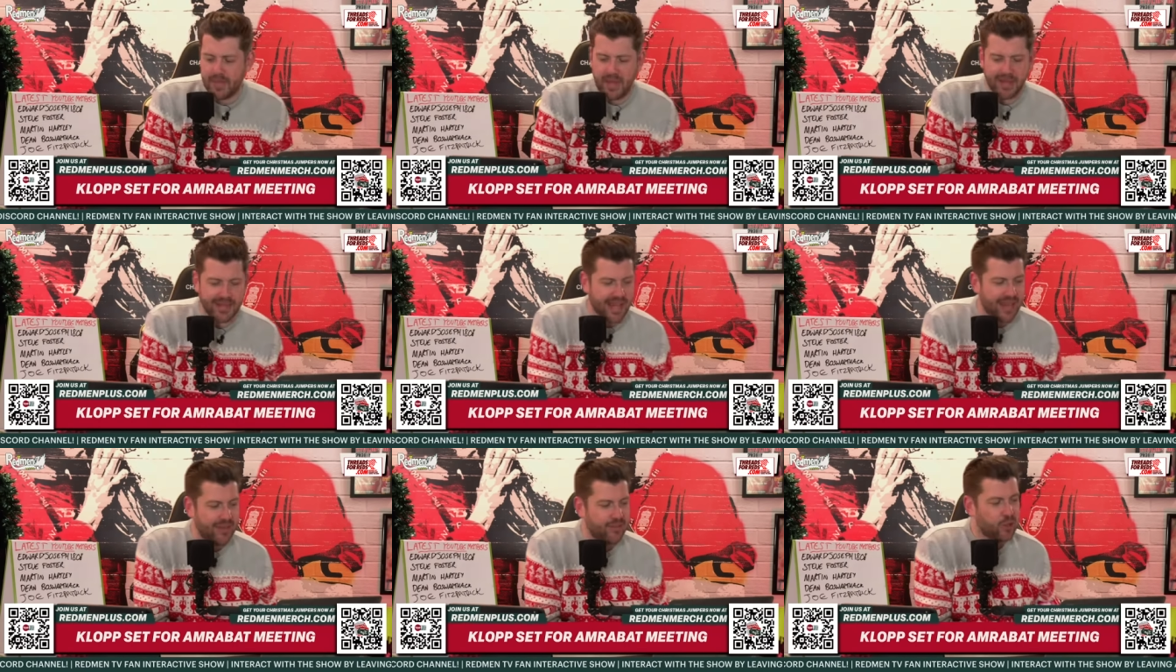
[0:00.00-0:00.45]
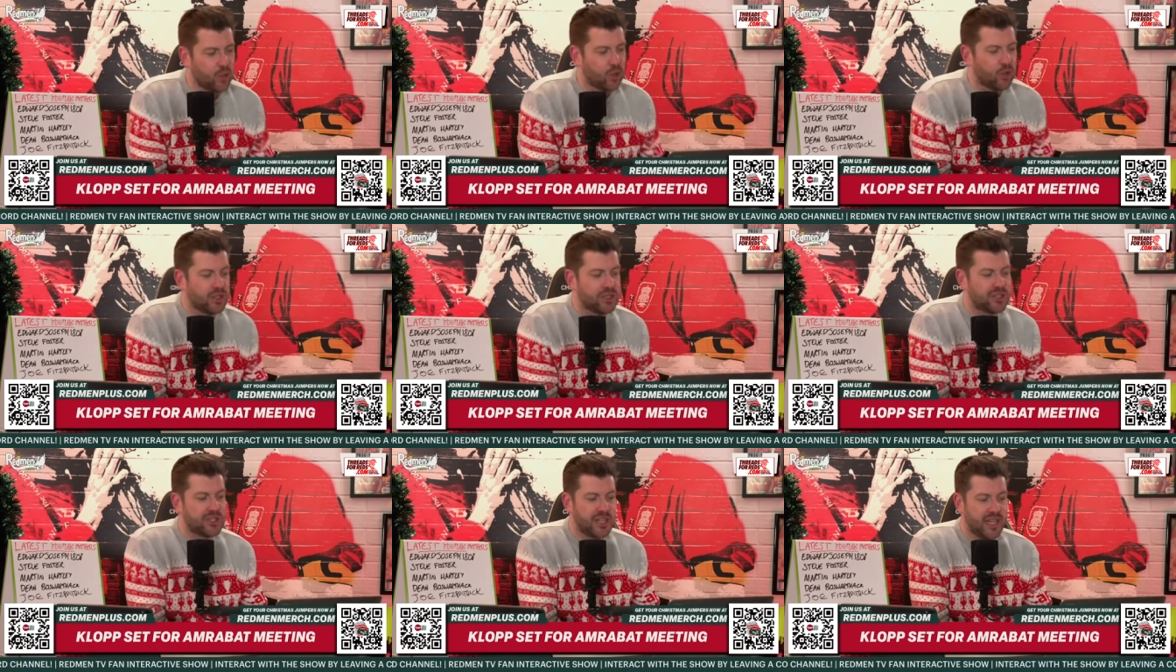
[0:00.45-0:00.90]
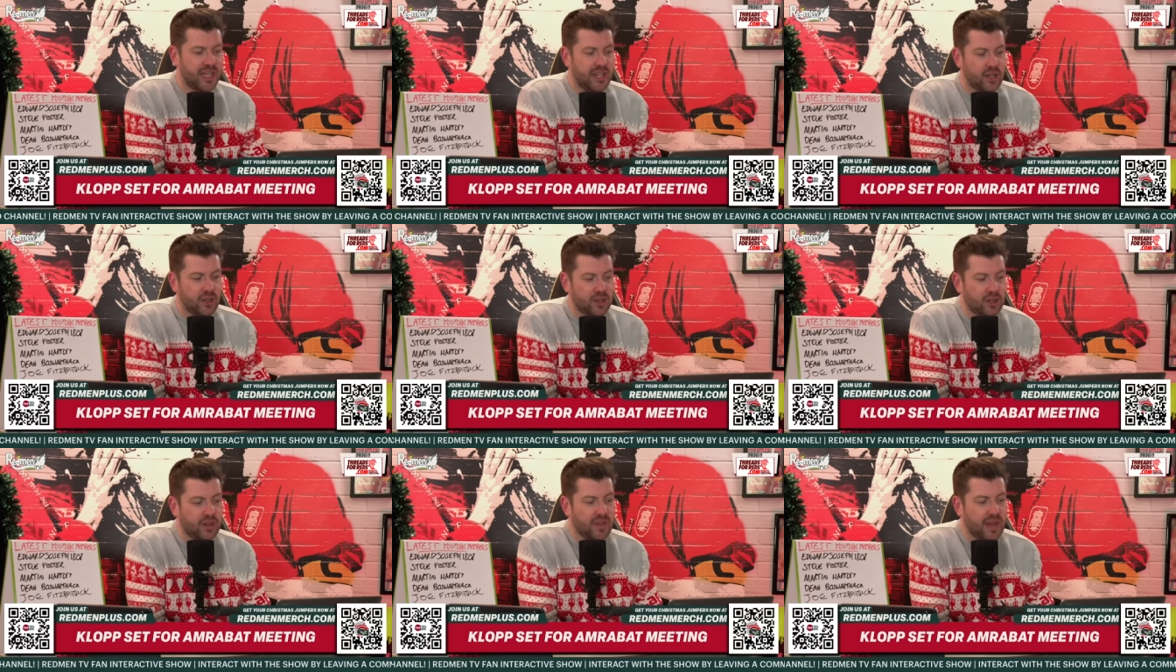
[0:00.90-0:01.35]
David Ornstein,
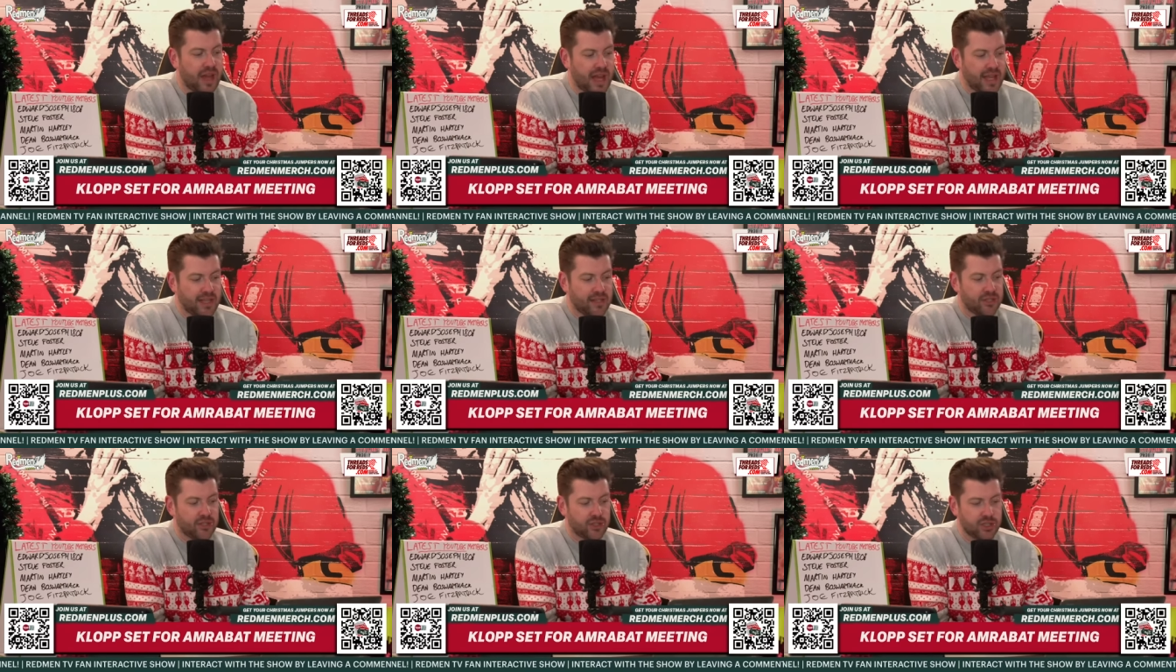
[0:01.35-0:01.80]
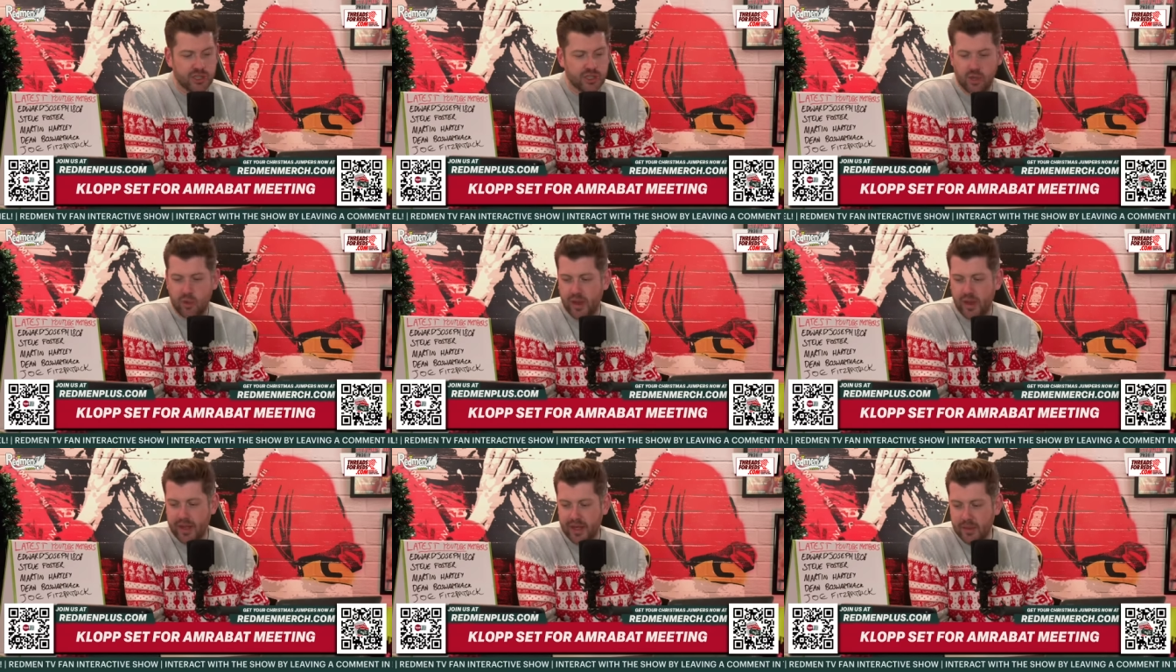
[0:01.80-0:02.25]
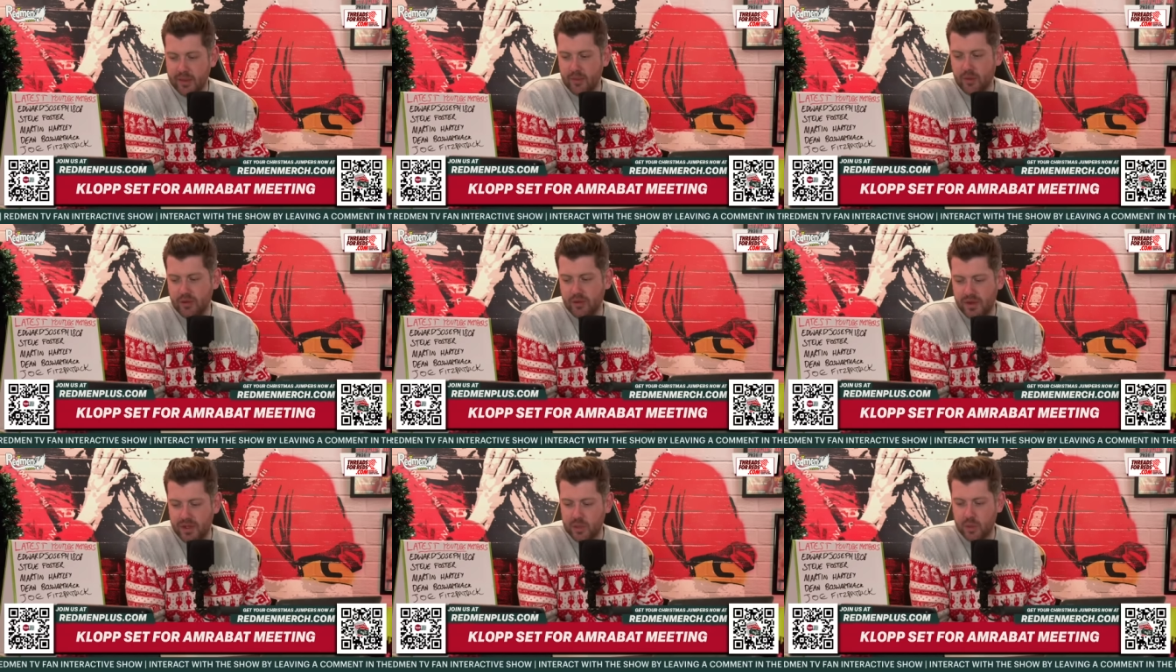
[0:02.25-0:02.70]
on the other hand, just to quickly
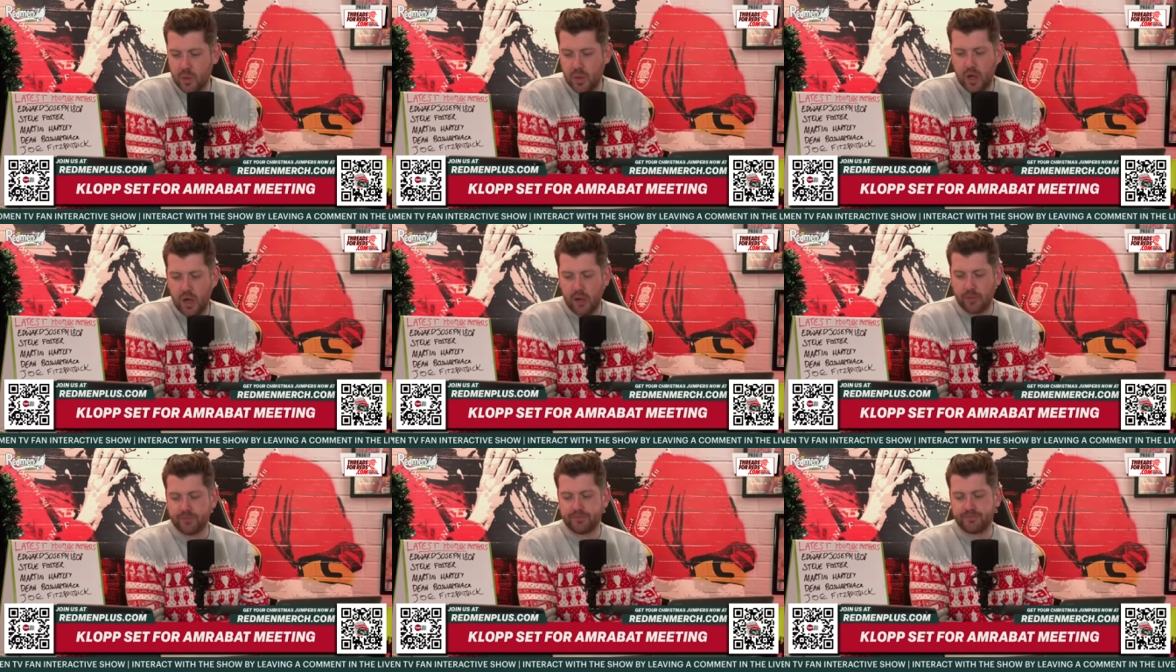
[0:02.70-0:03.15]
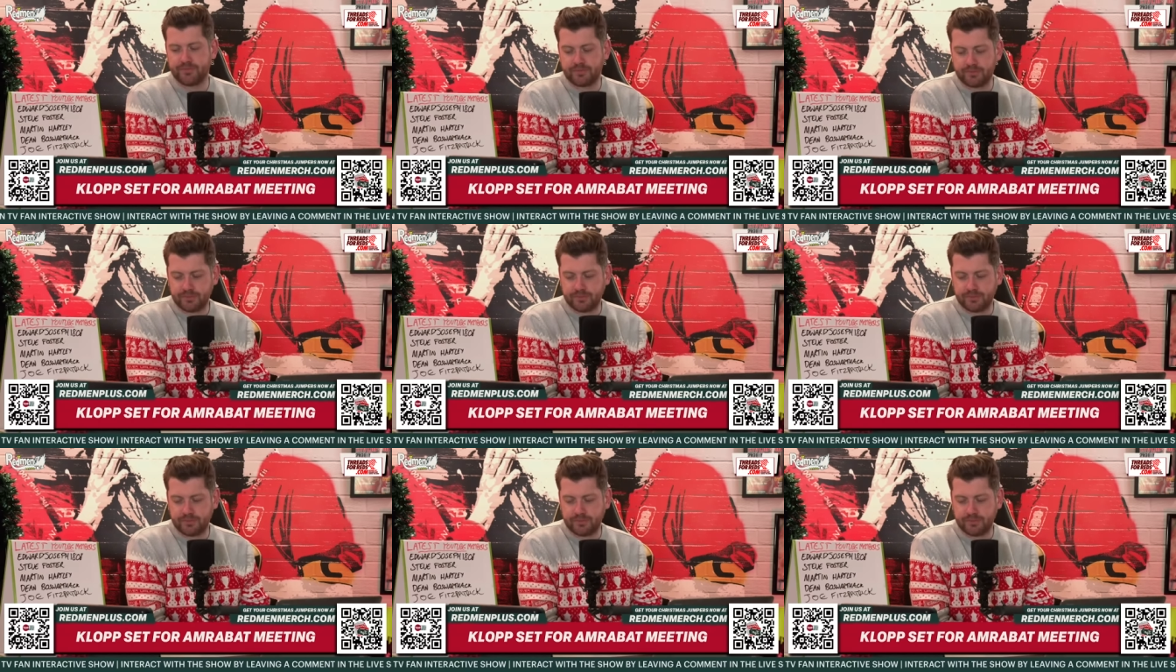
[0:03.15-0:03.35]
move this one on,